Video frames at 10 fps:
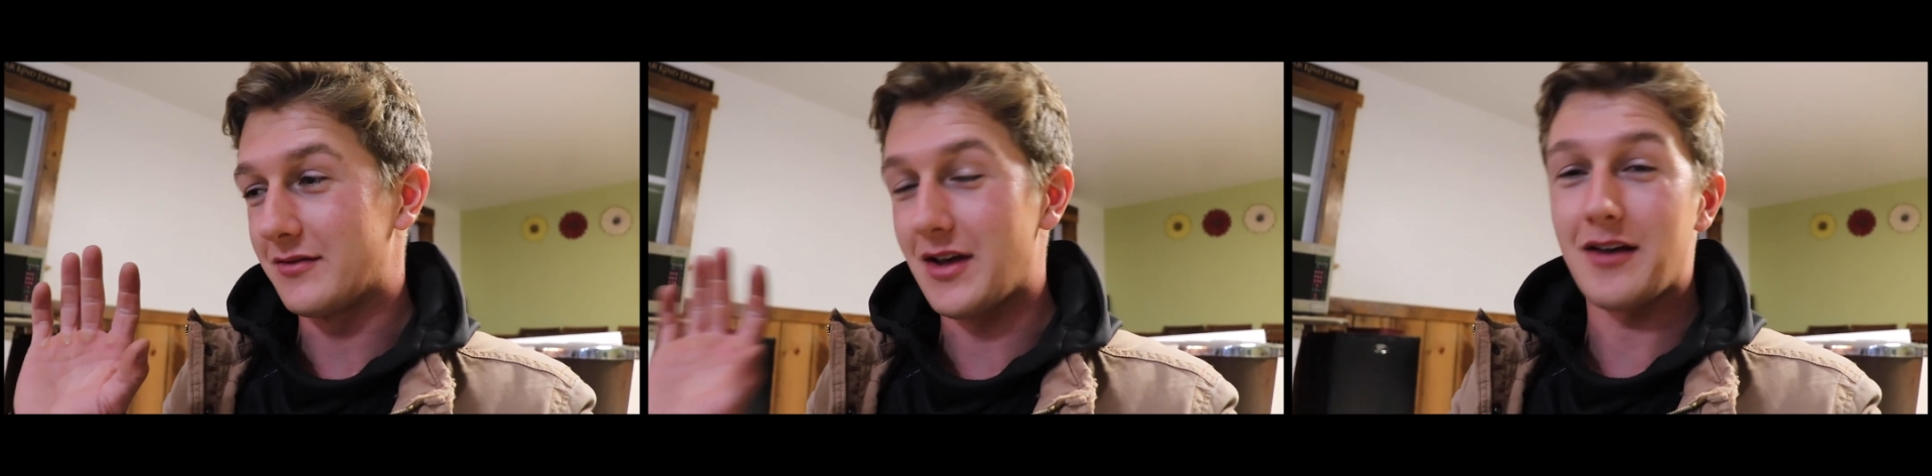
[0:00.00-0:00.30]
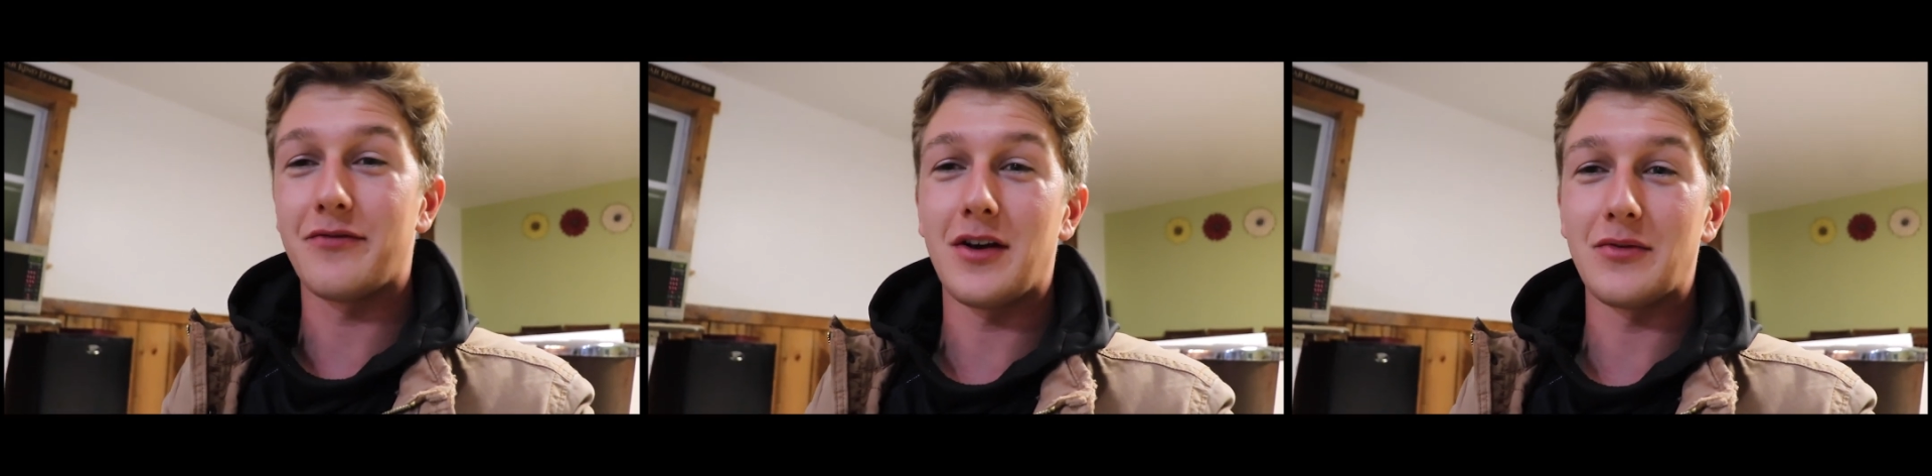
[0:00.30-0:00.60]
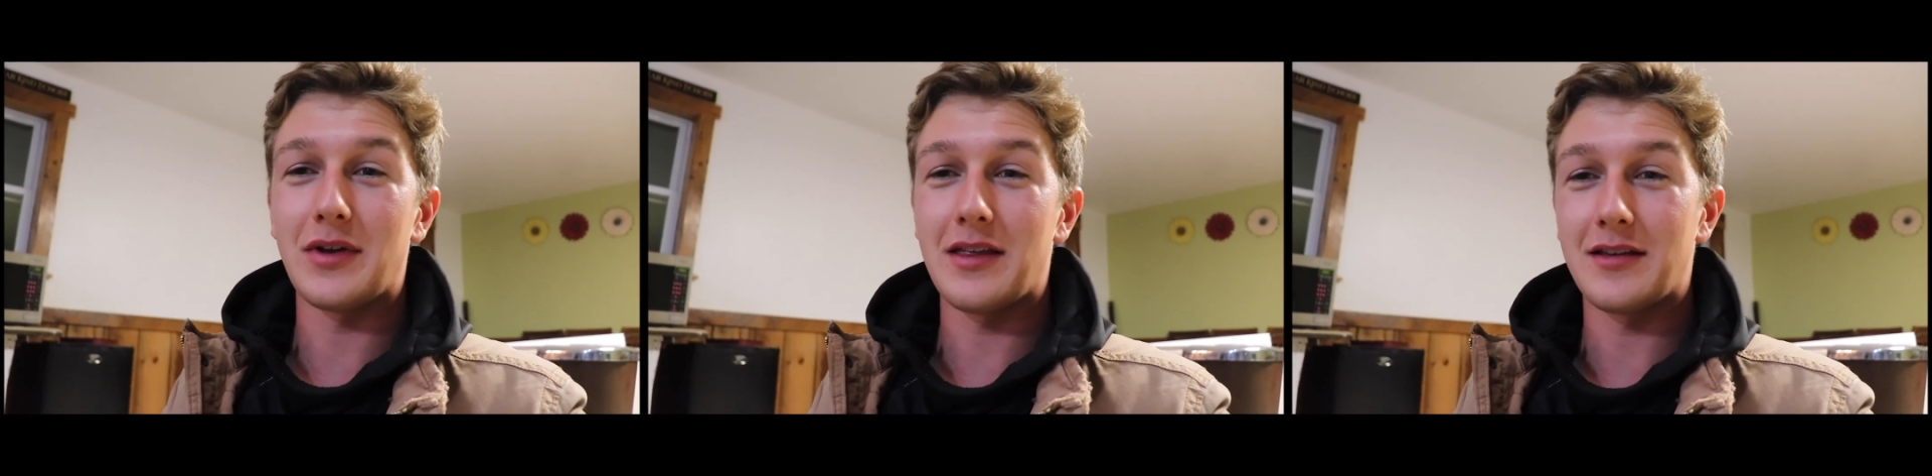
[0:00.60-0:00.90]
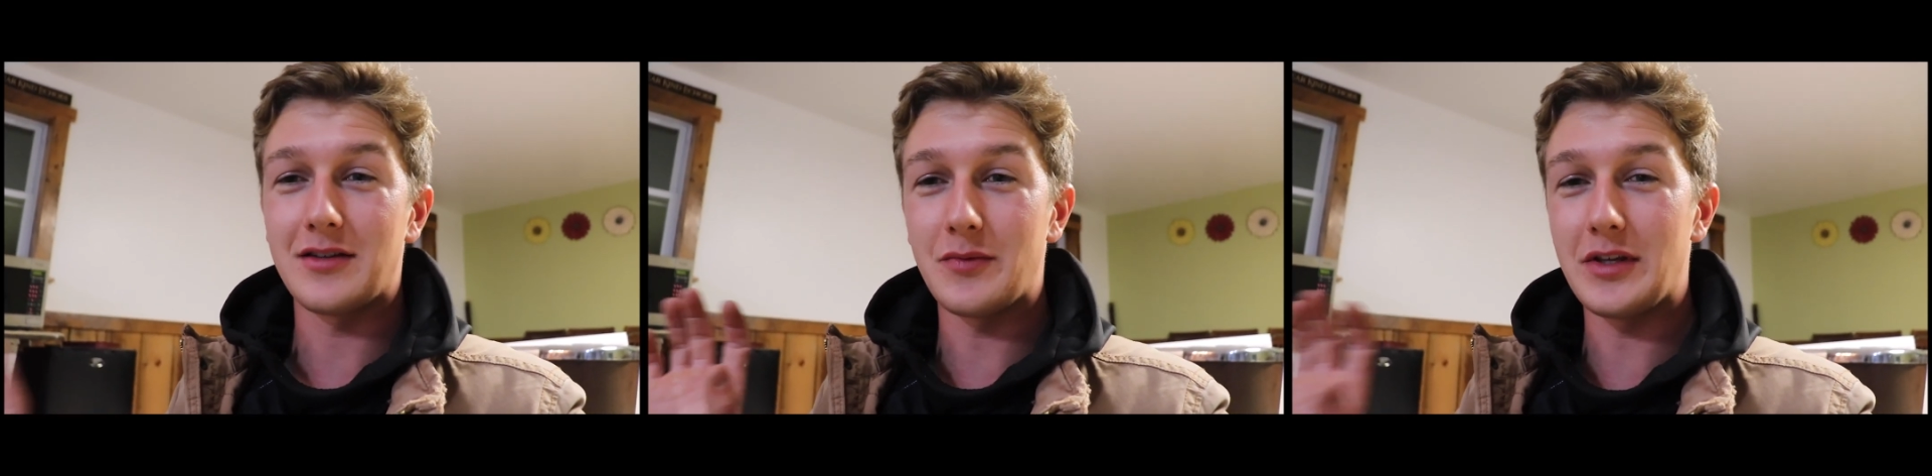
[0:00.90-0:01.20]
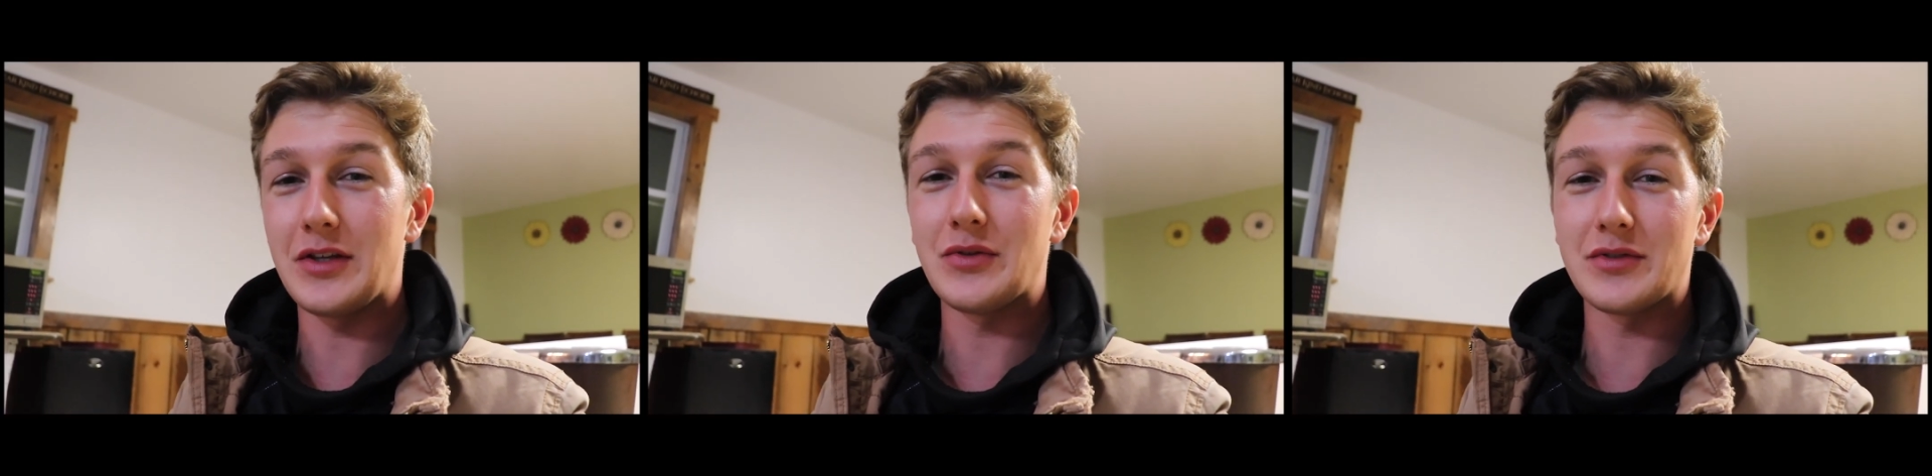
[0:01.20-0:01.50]
to have fun with, to be
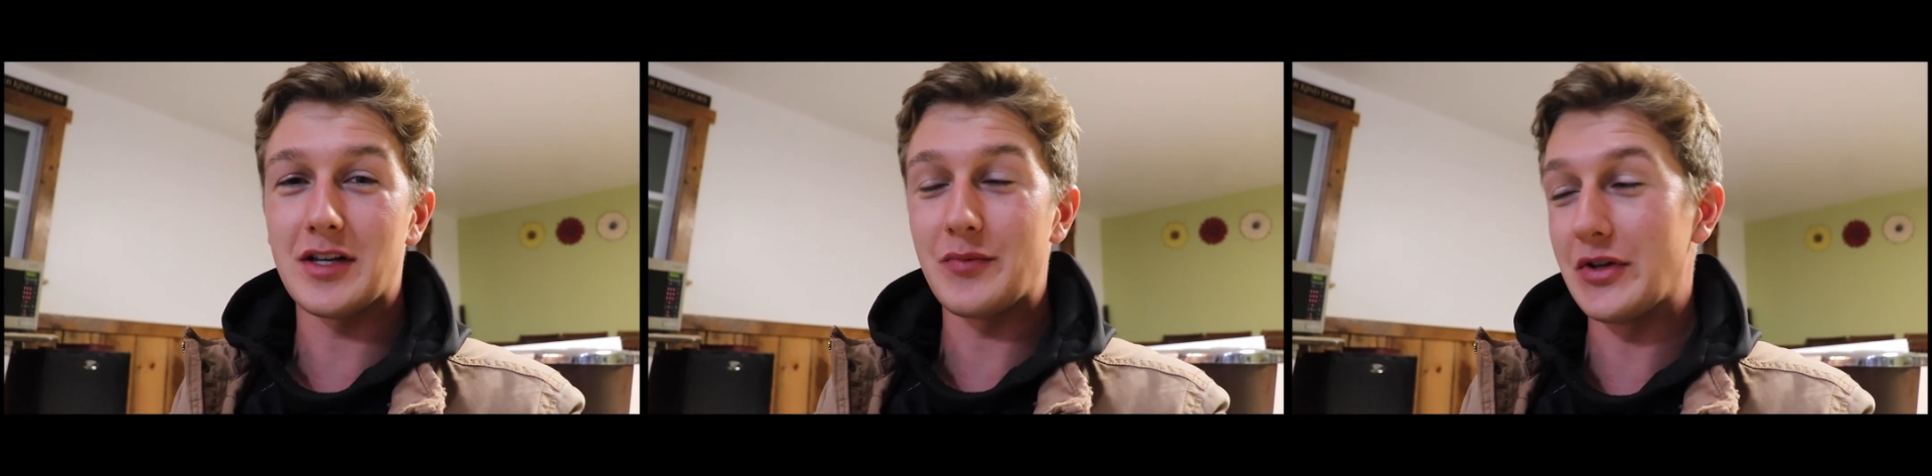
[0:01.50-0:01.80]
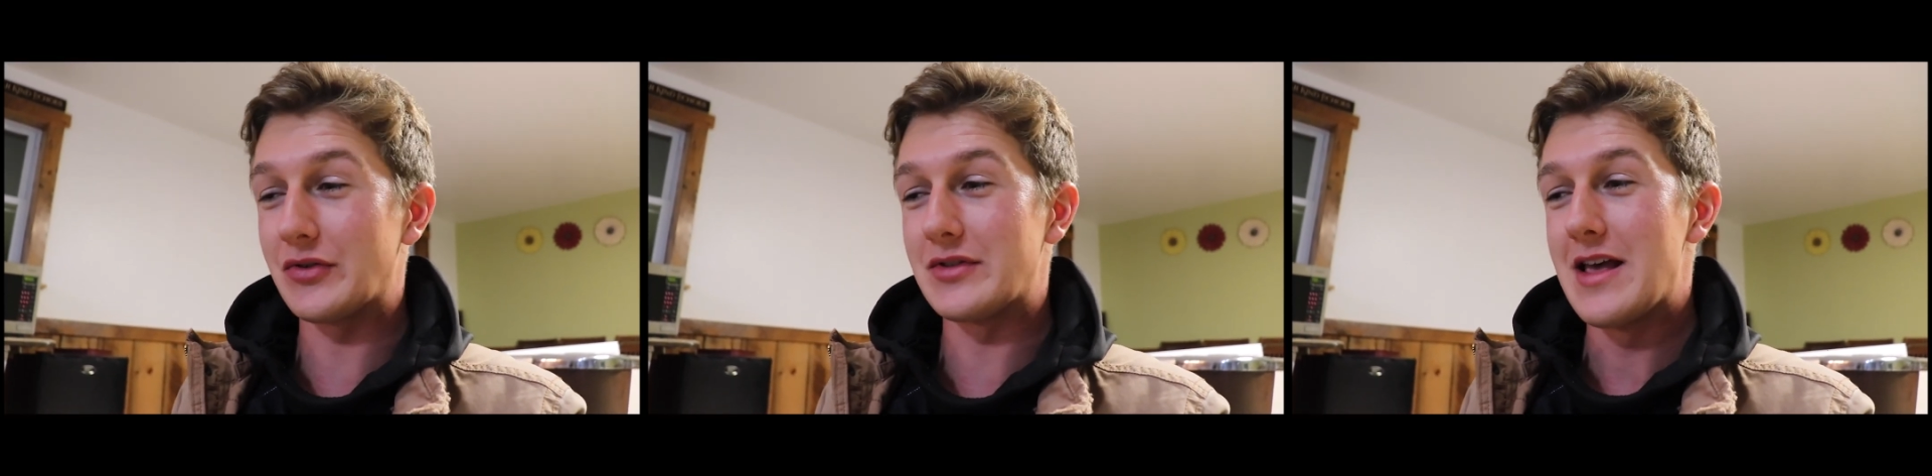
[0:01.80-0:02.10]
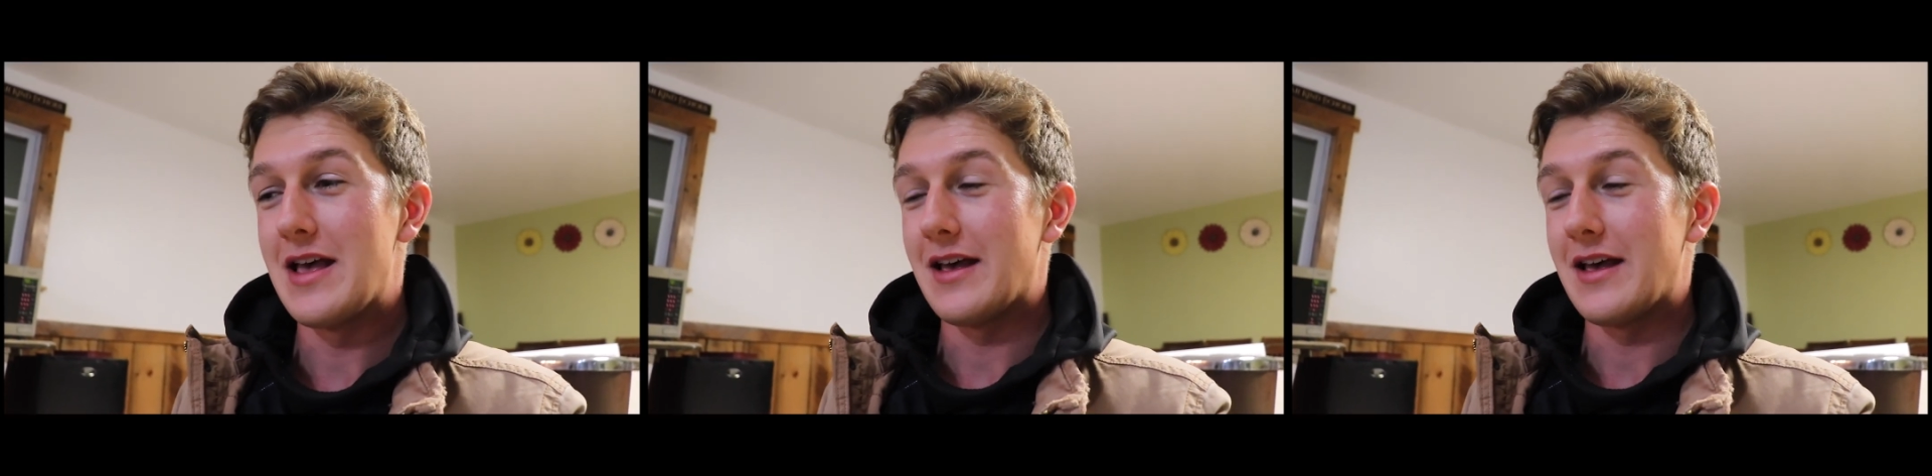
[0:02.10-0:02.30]
used and abused.